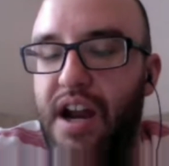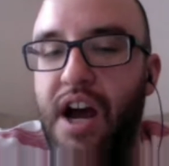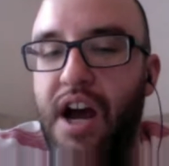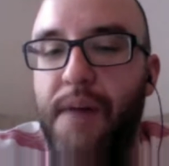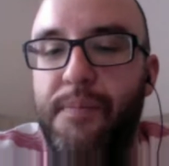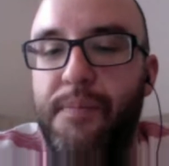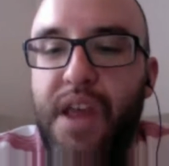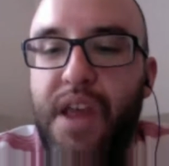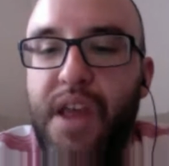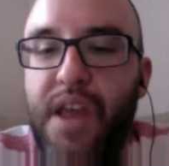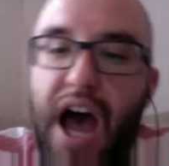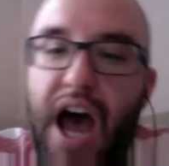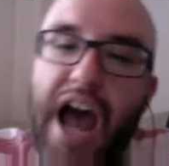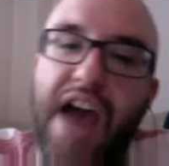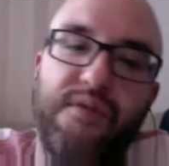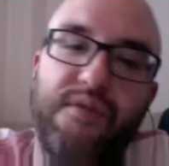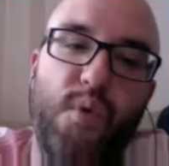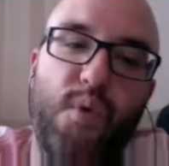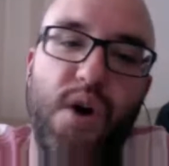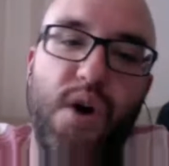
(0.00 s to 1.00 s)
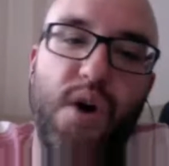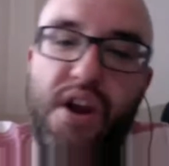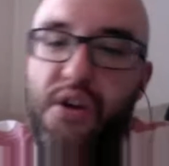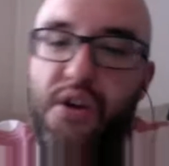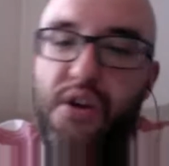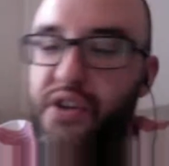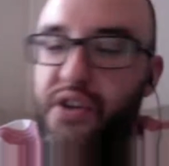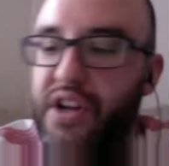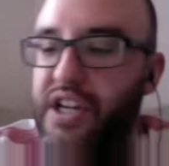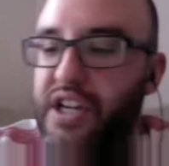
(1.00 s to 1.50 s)
I have one other
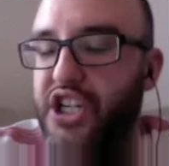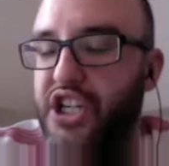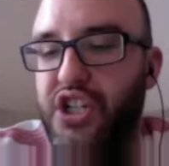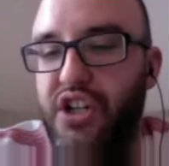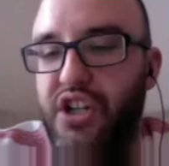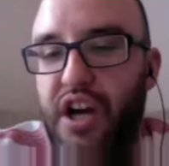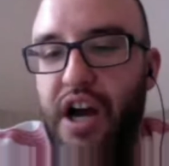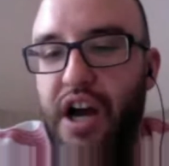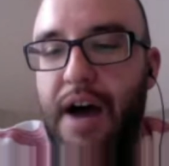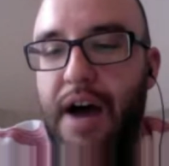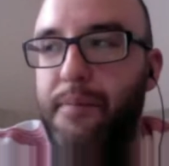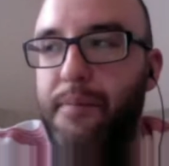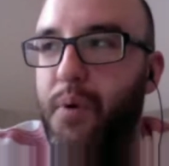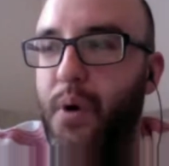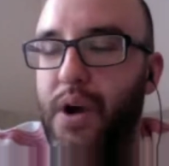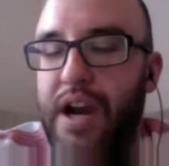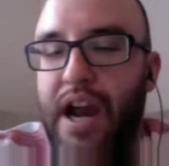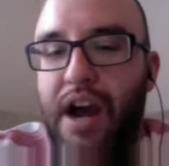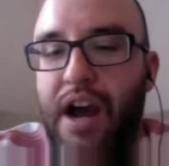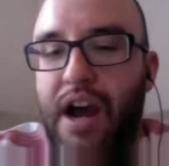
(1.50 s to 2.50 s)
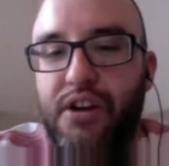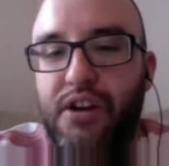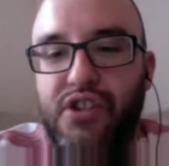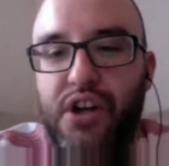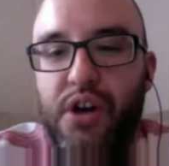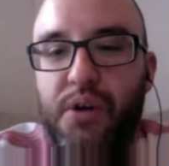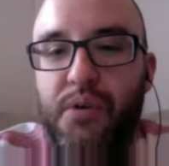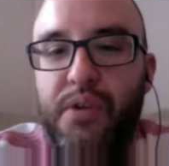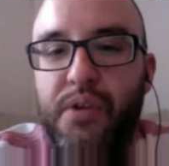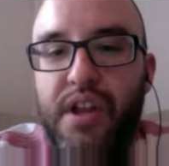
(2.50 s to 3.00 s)
thing to point out.
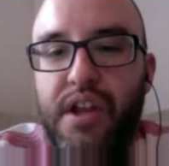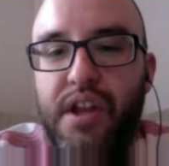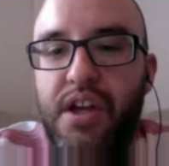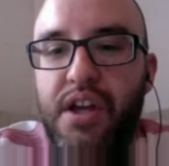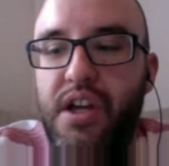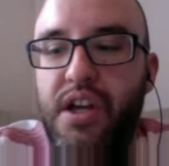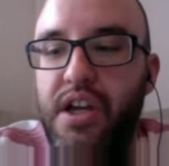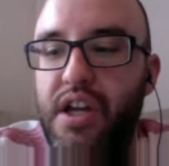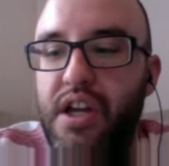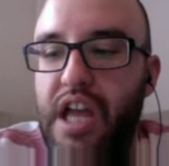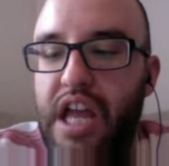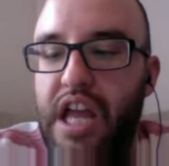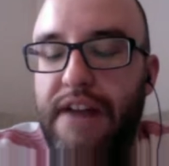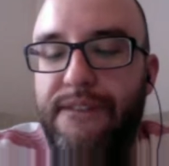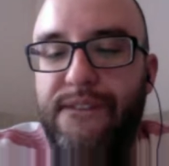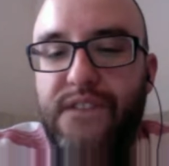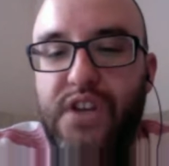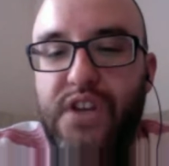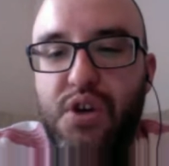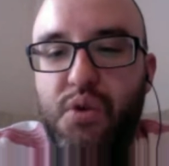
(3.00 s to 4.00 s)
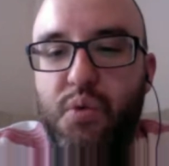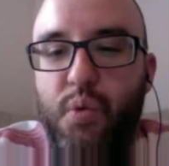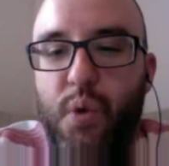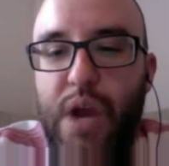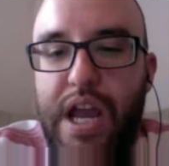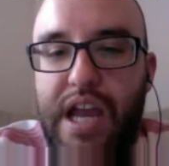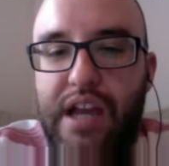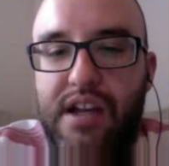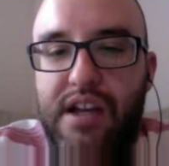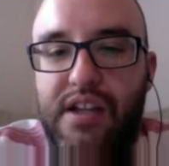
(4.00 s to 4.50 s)
So in a few
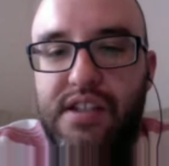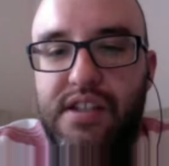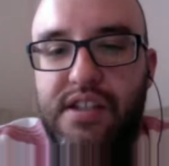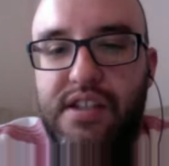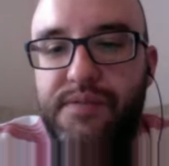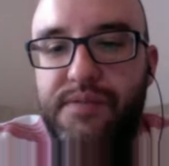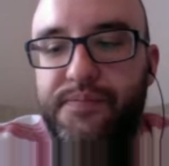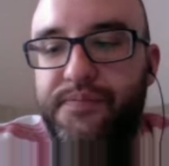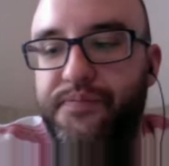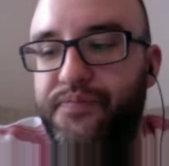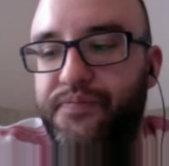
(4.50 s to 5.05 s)
weeks,